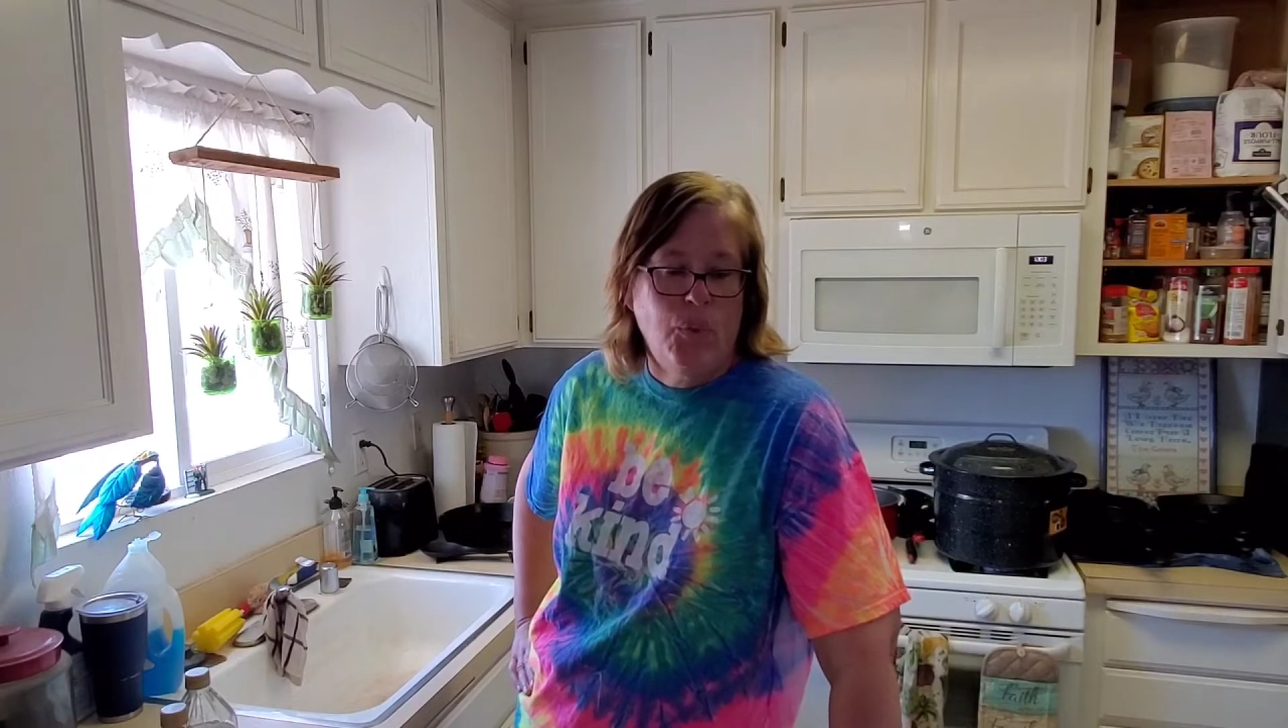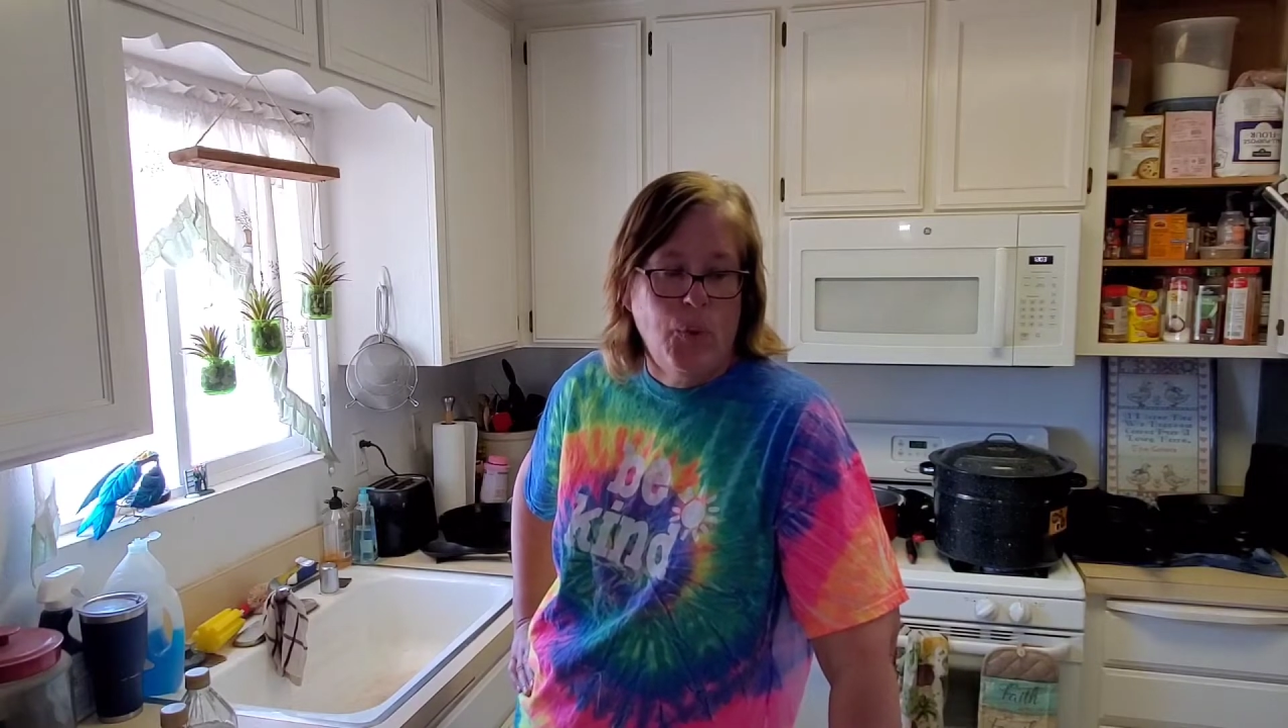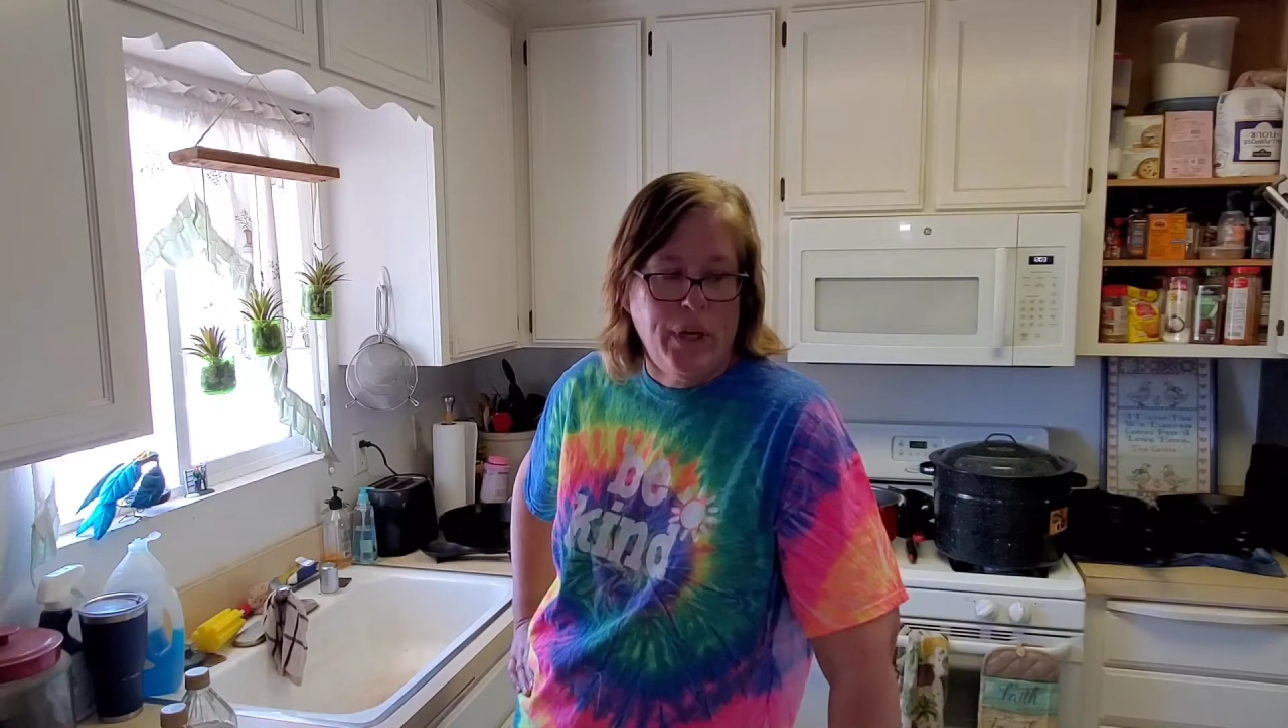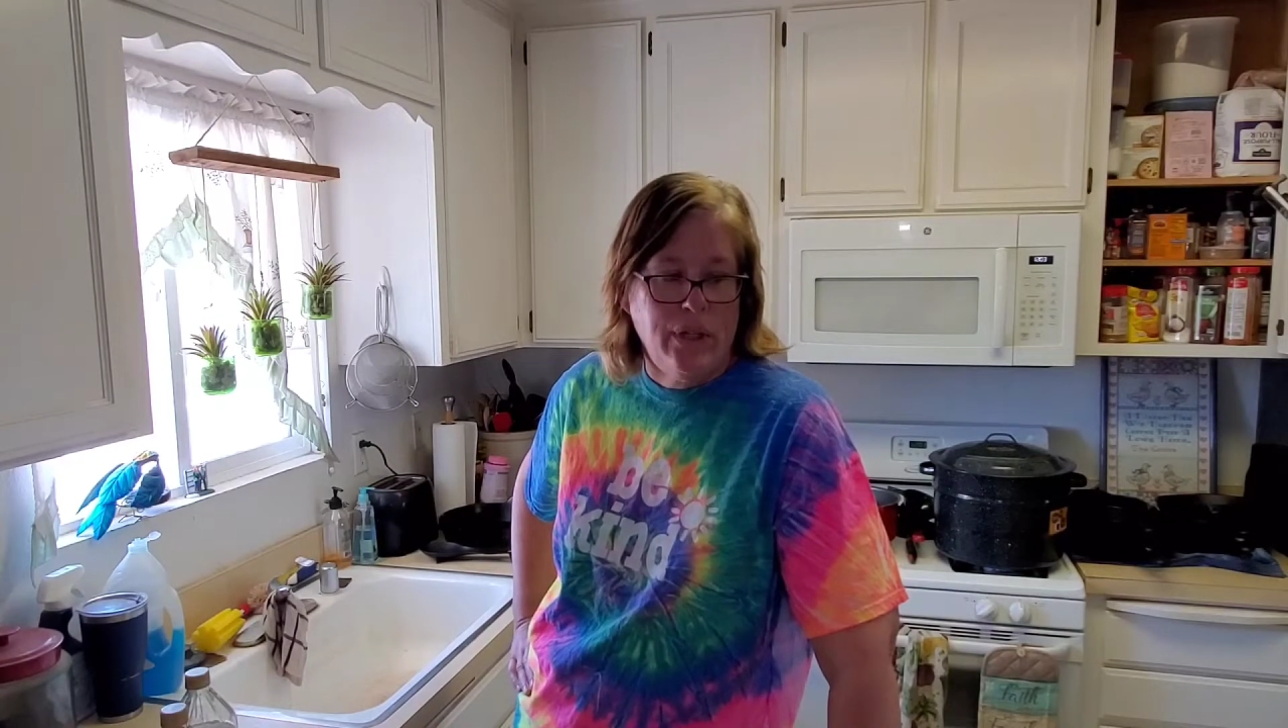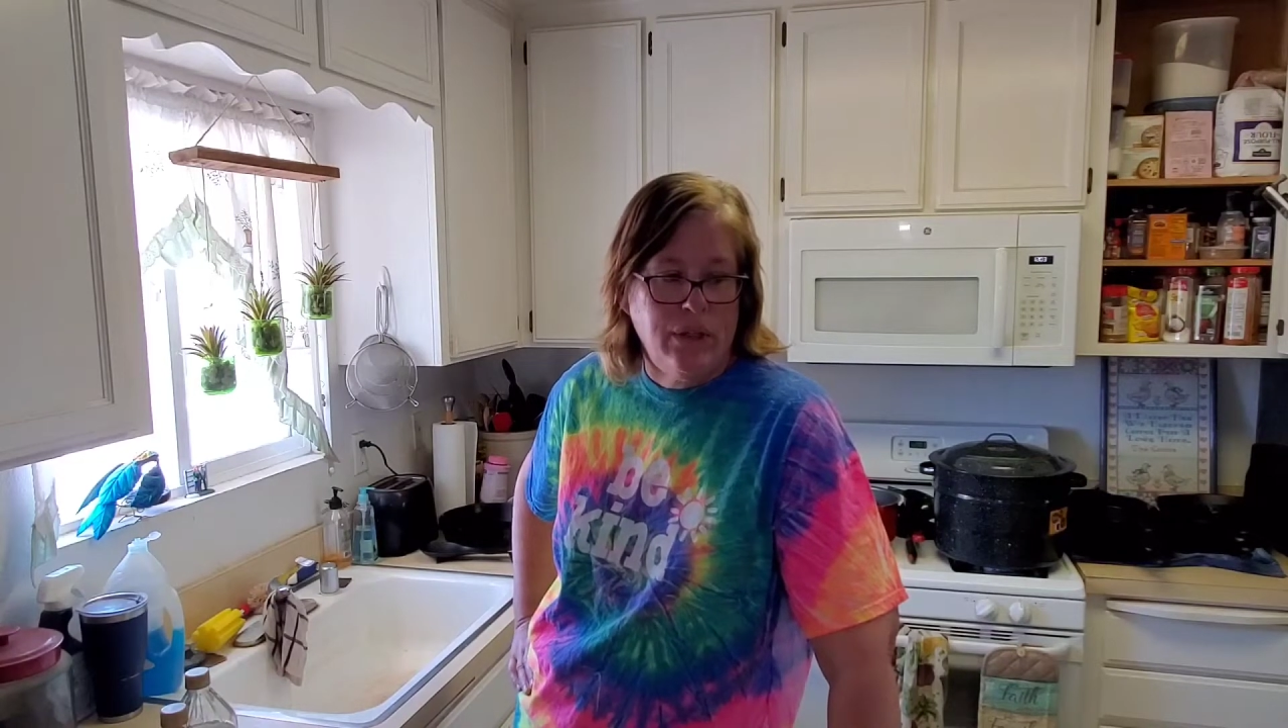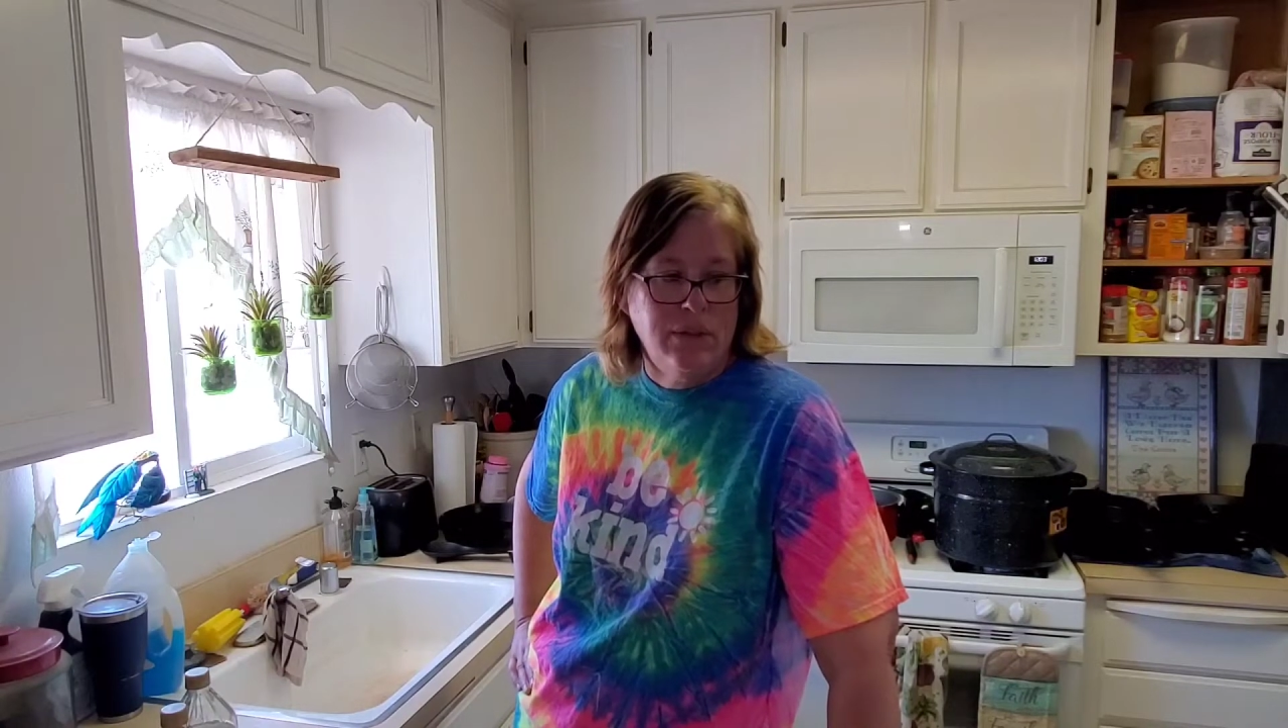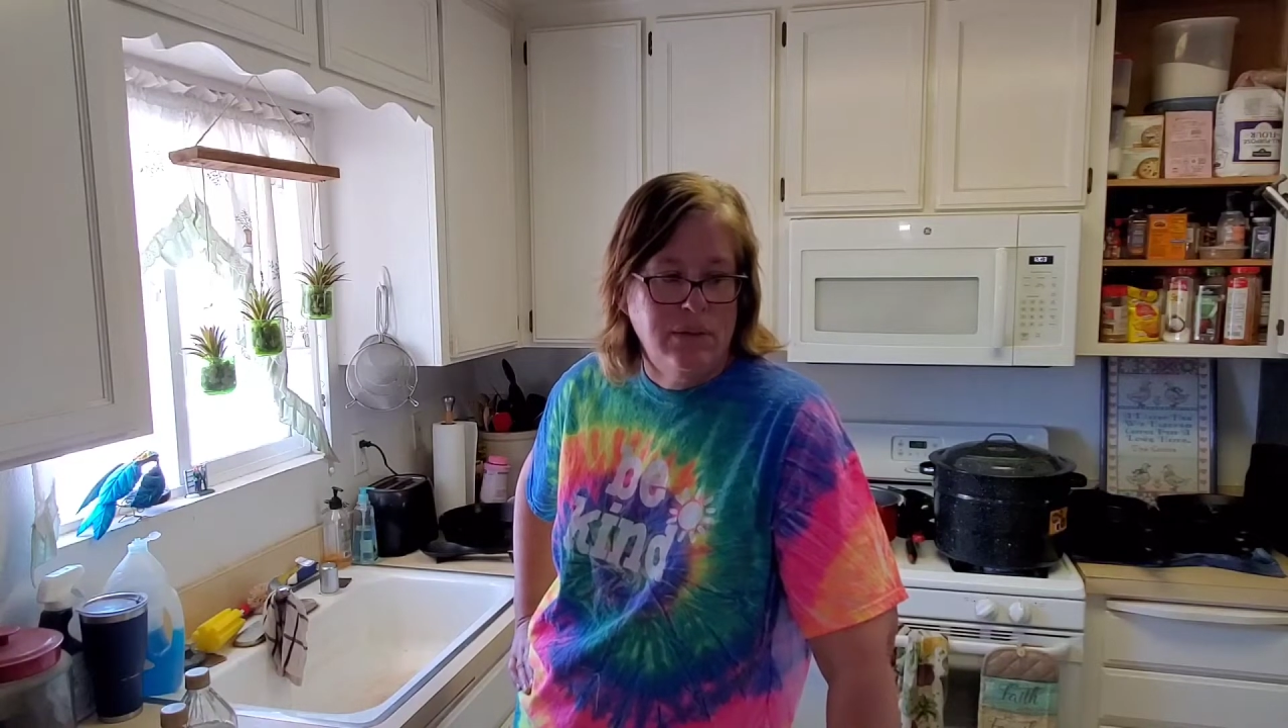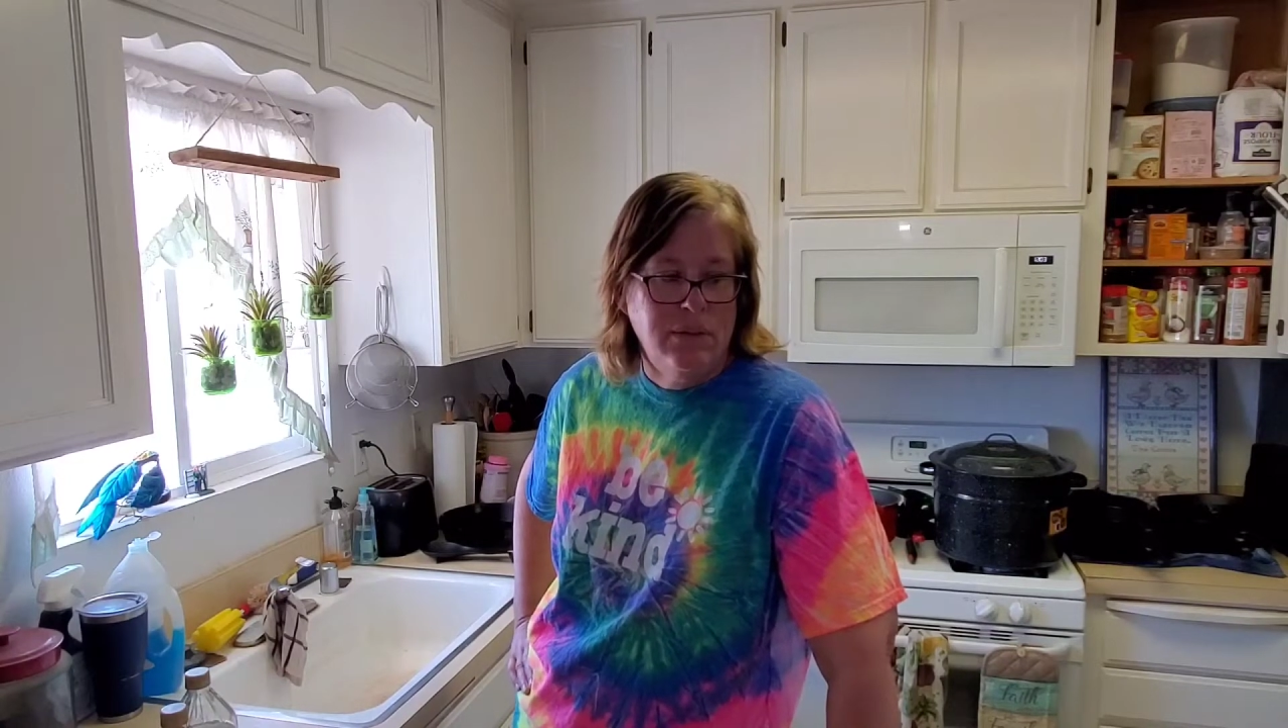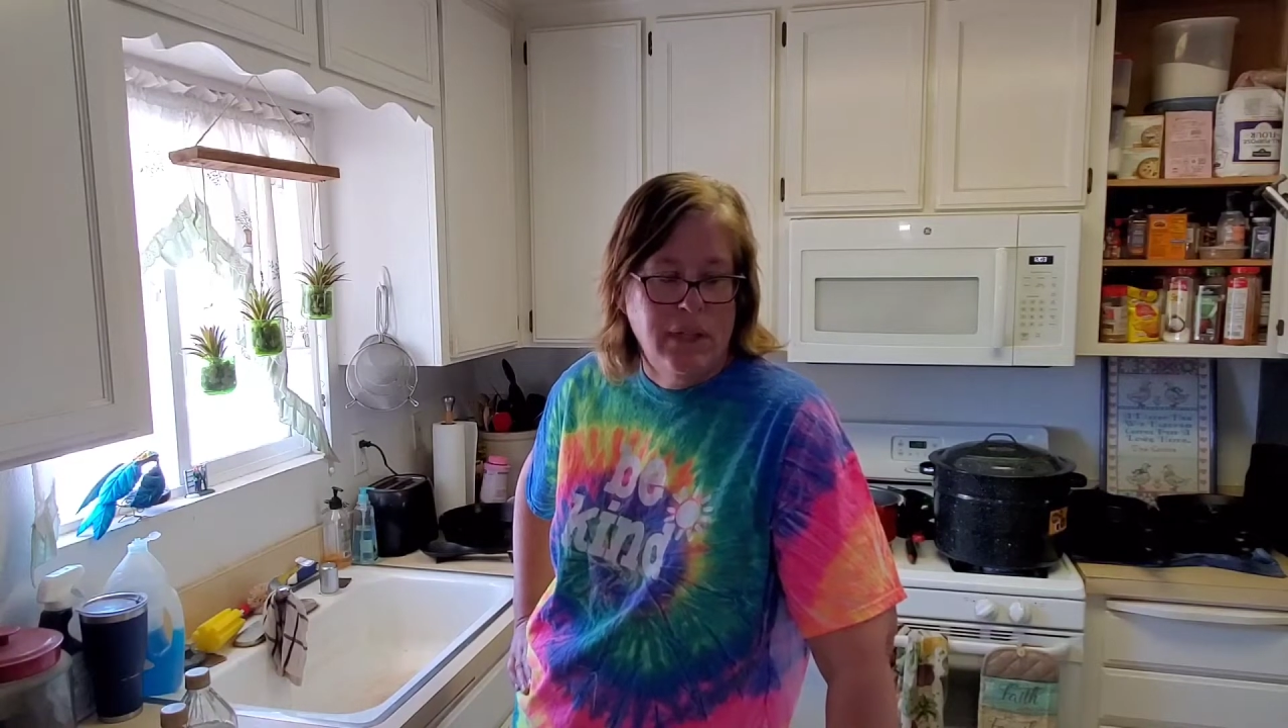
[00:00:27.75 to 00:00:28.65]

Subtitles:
boil.